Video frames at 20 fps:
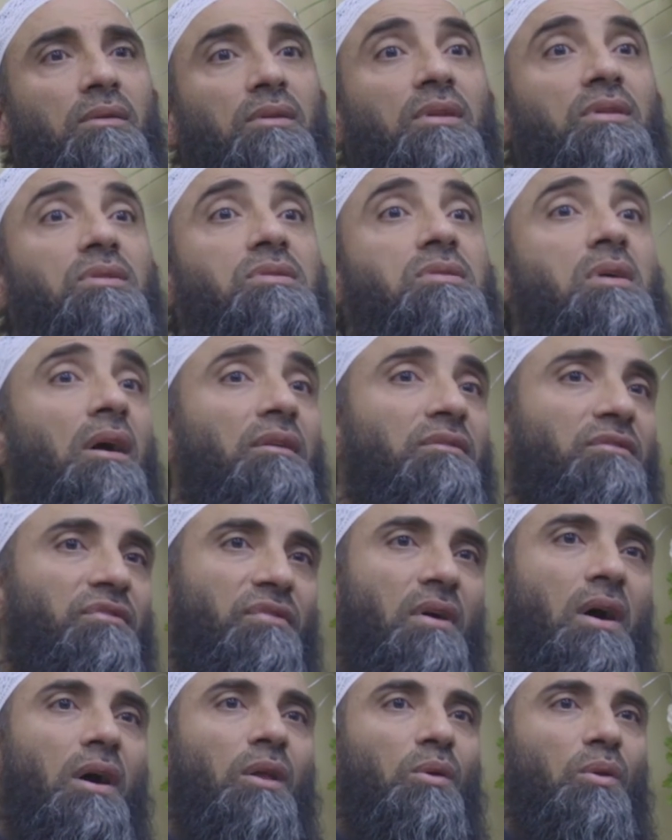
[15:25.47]
did not
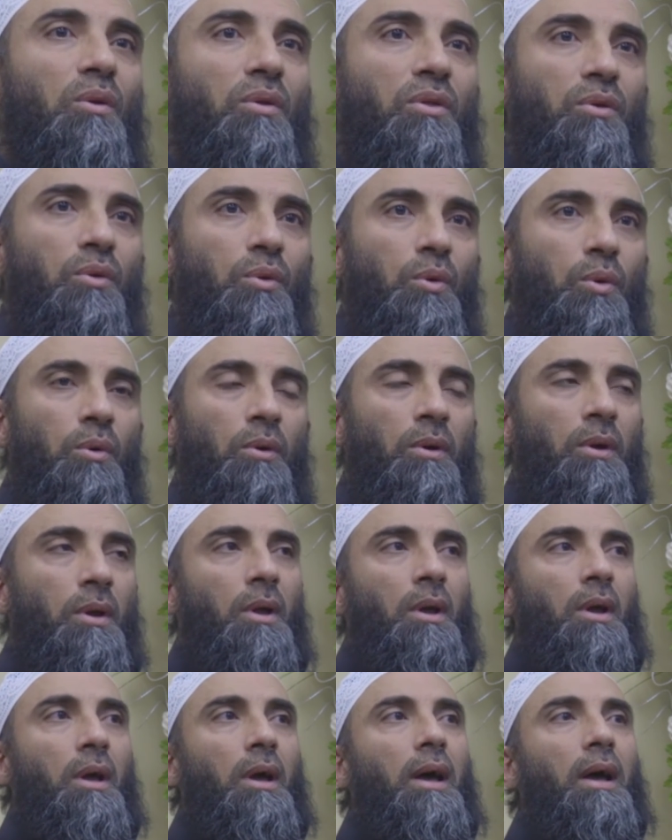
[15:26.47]
follow through
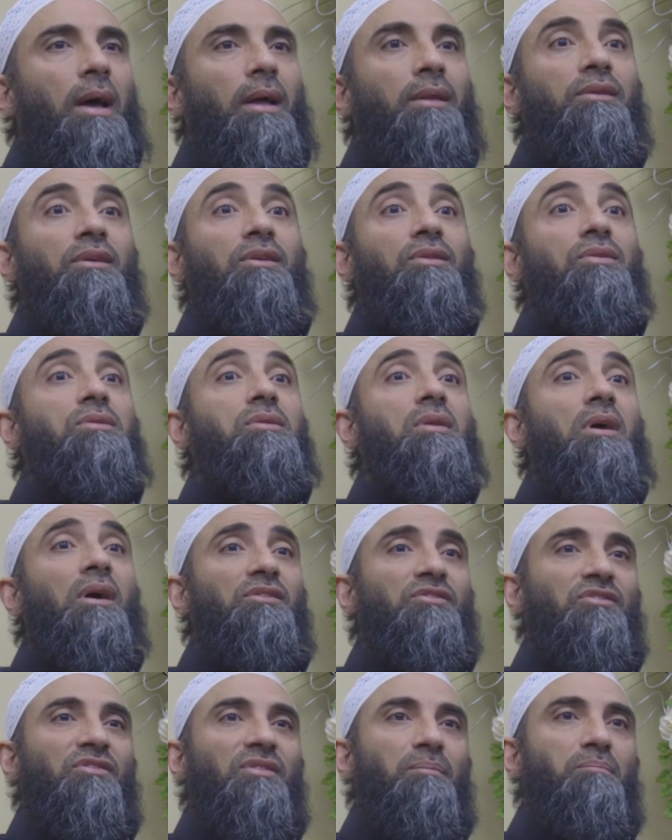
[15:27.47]
and did
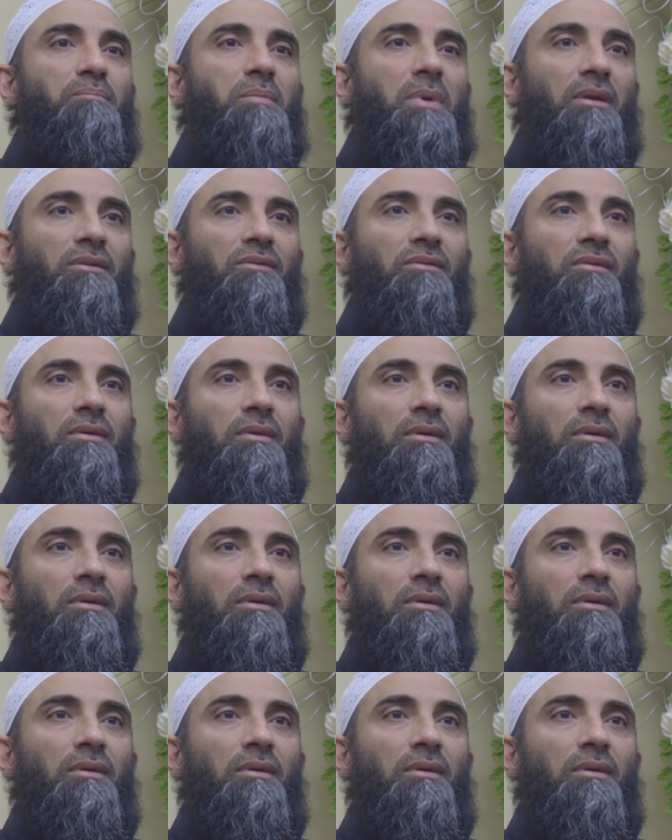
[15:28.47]
not submit